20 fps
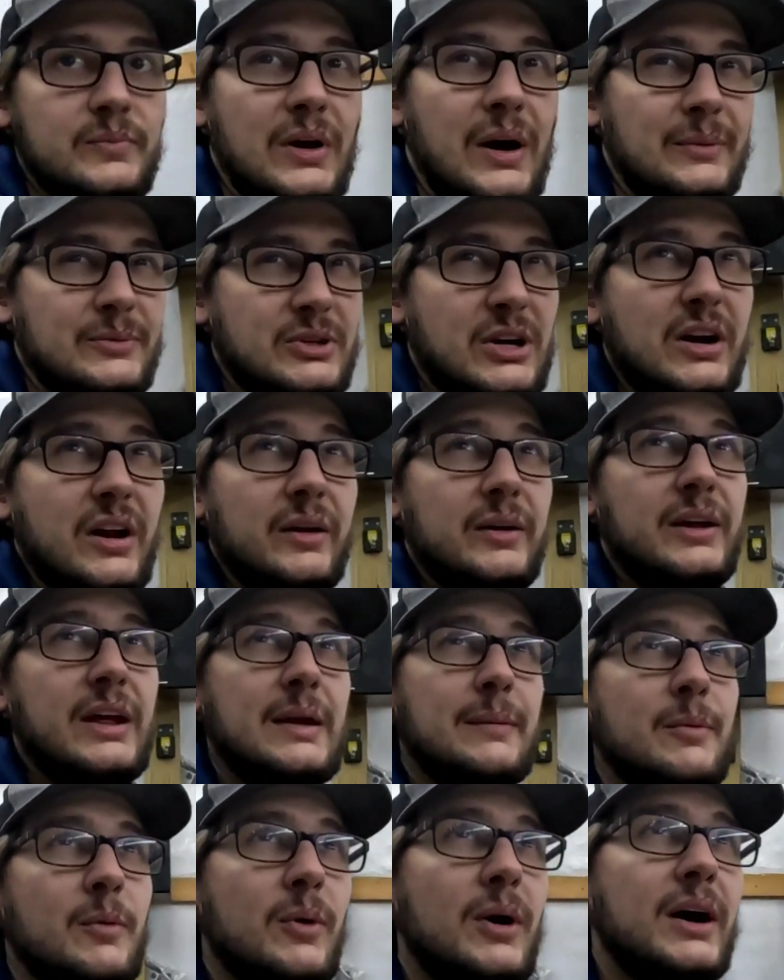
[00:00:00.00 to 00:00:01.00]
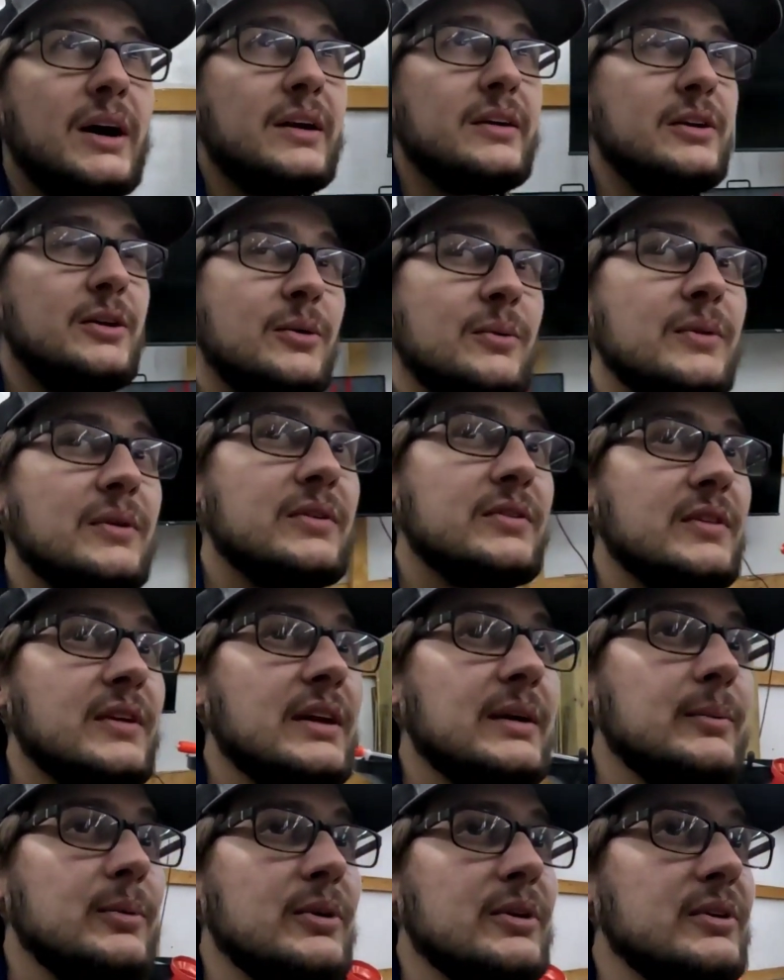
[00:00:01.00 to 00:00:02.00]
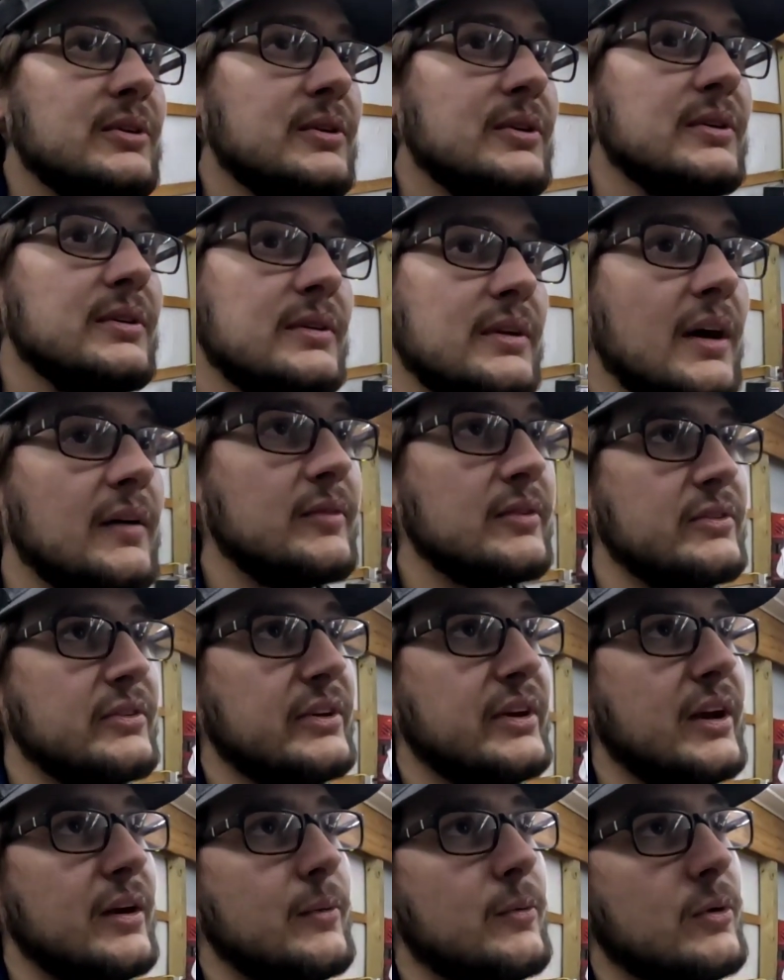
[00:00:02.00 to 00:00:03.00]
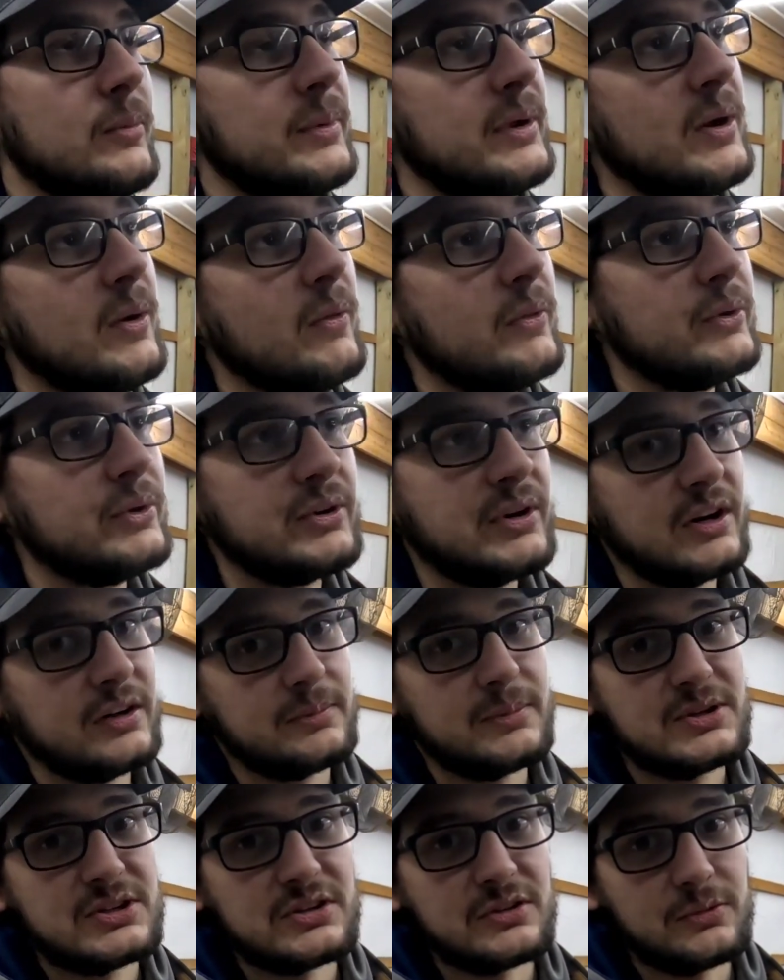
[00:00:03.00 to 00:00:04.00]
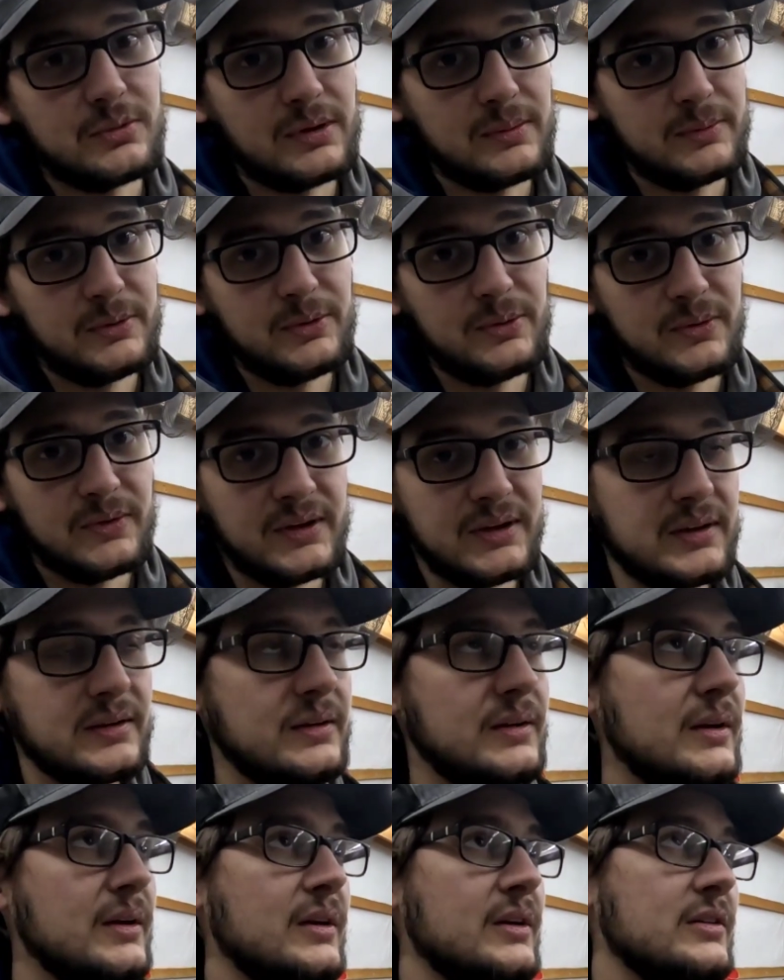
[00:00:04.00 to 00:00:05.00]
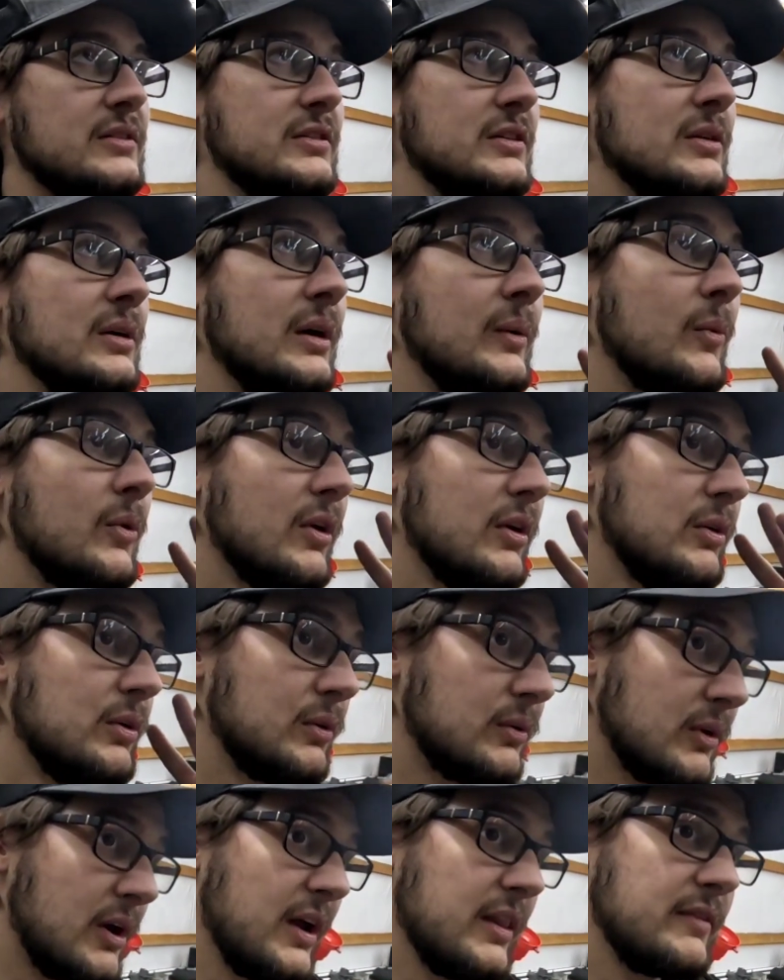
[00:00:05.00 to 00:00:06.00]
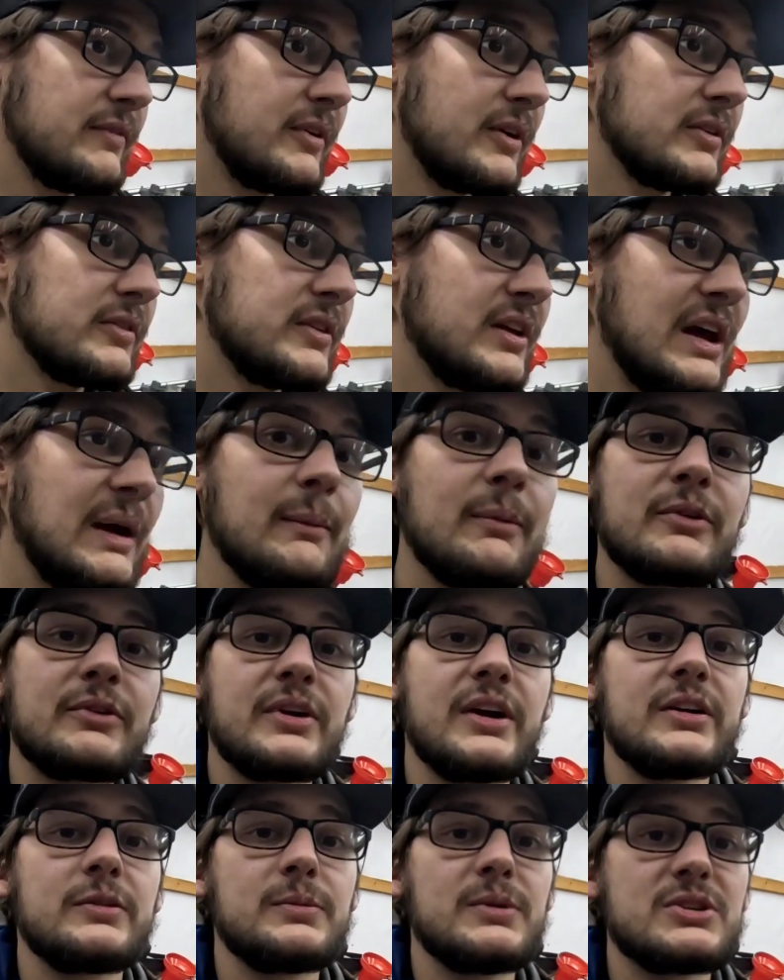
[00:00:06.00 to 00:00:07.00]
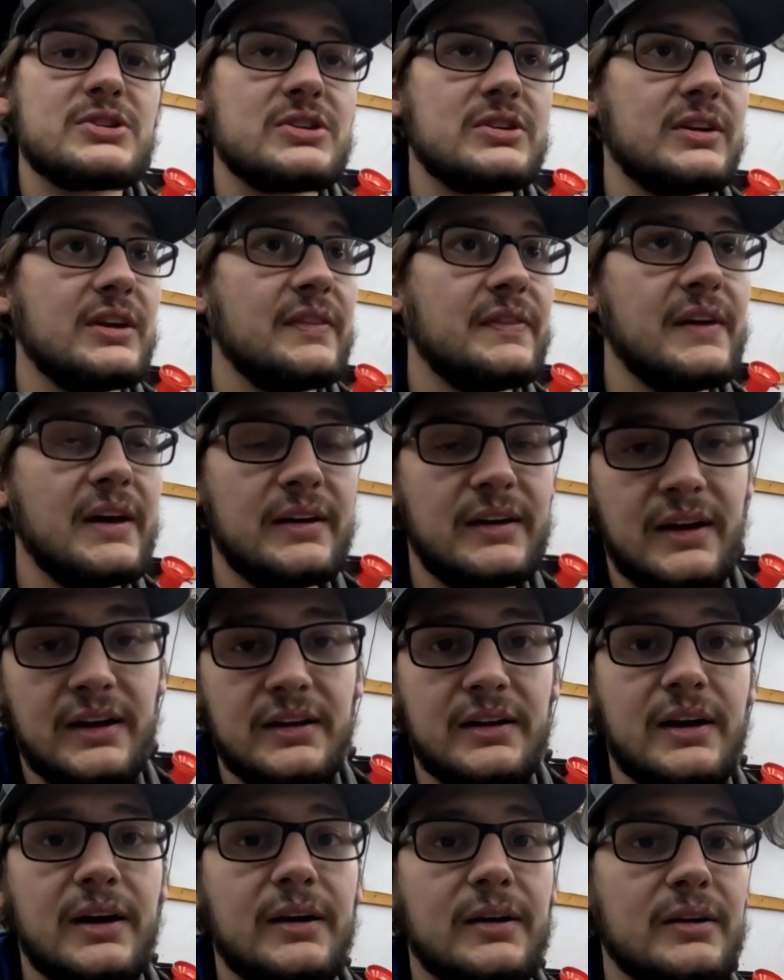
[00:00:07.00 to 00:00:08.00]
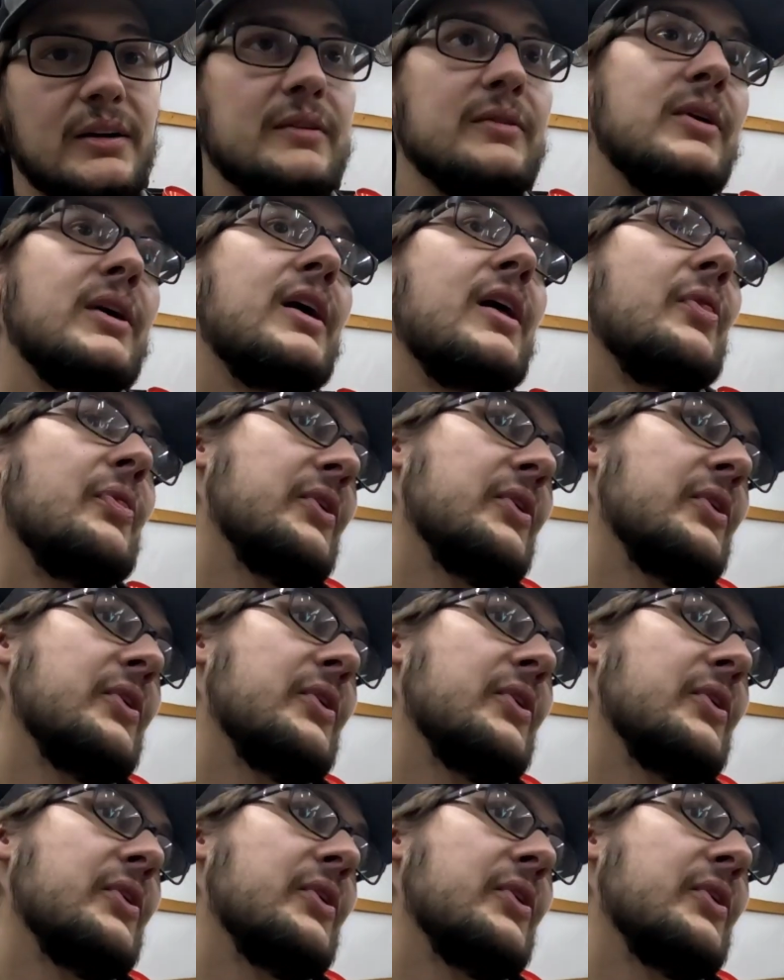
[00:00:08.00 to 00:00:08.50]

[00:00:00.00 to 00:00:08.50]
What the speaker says: I'm trying to keep it where I can tune this thing pretty good, and obviously I don't want to be going through transmissions while I'm doing that. So I want to do it right the first time on the transmission, get that taken care of.